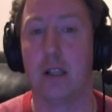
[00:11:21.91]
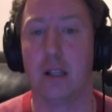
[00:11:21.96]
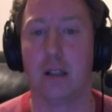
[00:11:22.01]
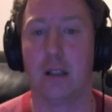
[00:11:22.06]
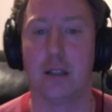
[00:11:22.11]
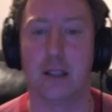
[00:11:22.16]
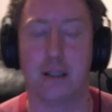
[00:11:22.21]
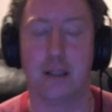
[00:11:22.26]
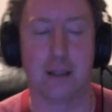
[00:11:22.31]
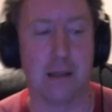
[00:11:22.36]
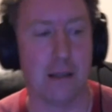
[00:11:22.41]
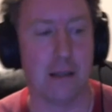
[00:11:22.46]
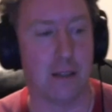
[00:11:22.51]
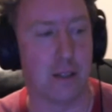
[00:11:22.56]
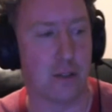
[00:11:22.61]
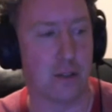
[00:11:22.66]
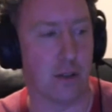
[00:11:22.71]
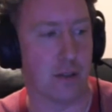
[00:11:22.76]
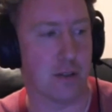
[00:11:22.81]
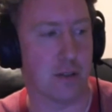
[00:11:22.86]
like the
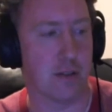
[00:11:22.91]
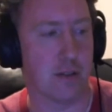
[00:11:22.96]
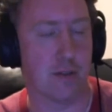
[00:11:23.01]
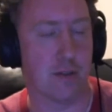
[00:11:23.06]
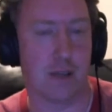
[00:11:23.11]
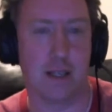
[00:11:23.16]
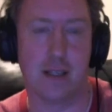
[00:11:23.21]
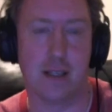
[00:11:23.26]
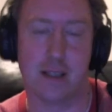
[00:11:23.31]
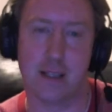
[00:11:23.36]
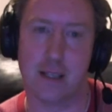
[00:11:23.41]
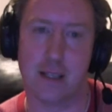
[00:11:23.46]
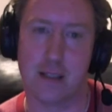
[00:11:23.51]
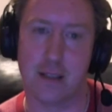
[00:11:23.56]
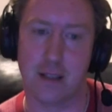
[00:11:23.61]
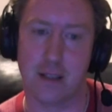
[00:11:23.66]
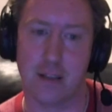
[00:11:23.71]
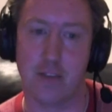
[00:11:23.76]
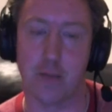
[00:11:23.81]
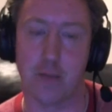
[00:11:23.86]
church trying to censor
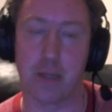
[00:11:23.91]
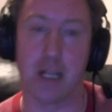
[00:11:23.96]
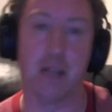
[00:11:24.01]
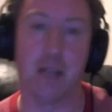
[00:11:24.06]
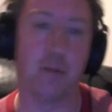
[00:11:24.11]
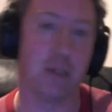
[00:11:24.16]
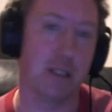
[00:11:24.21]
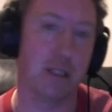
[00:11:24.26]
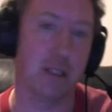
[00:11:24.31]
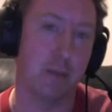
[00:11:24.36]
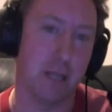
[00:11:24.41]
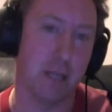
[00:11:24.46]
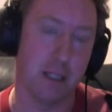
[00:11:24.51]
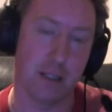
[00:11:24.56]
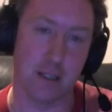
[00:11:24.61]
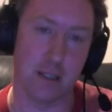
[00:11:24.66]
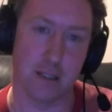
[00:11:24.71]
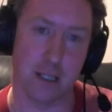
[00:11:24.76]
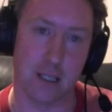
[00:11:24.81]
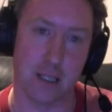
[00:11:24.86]
Life of Brian, which he
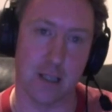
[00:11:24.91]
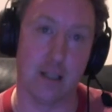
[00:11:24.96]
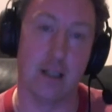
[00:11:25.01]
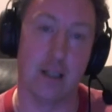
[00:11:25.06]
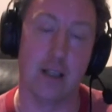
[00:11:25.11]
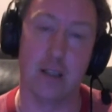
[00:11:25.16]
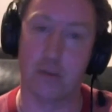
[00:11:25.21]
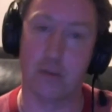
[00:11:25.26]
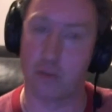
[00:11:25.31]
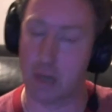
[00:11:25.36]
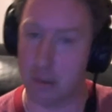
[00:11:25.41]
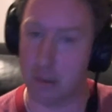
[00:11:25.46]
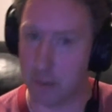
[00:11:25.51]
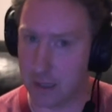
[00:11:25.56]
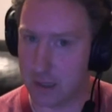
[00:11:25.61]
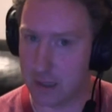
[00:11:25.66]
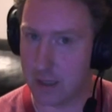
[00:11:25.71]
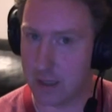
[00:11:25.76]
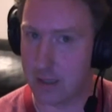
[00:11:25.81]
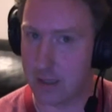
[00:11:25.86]
mentions later, is right-wing
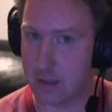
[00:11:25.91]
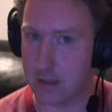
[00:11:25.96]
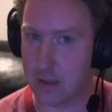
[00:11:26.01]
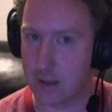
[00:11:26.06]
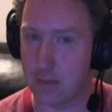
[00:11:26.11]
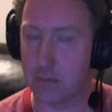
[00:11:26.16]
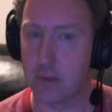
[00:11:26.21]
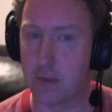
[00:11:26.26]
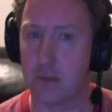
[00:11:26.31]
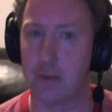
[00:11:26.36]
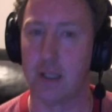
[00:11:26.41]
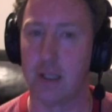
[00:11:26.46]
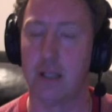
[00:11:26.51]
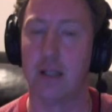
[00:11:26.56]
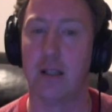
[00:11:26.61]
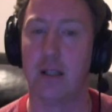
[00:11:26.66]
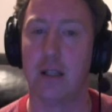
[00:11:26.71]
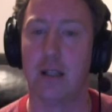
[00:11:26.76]
censorship, right?